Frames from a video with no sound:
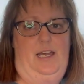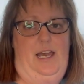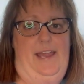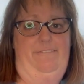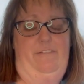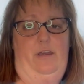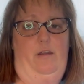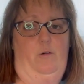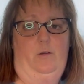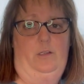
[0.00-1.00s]
I have
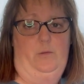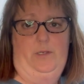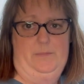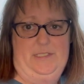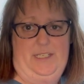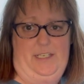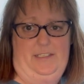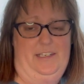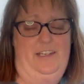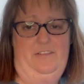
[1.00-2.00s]
no clue what I'm saying.
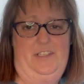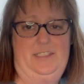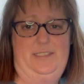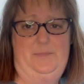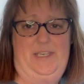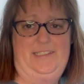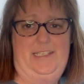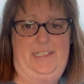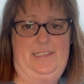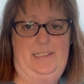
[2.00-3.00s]
None of this makes
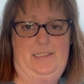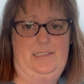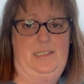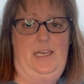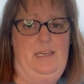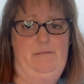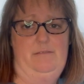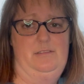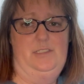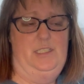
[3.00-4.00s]
any sense.
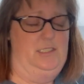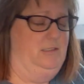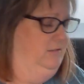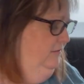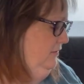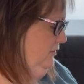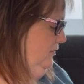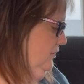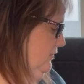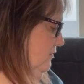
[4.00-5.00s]
Huh.
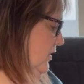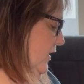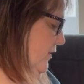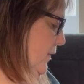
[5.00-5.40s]
Whatever.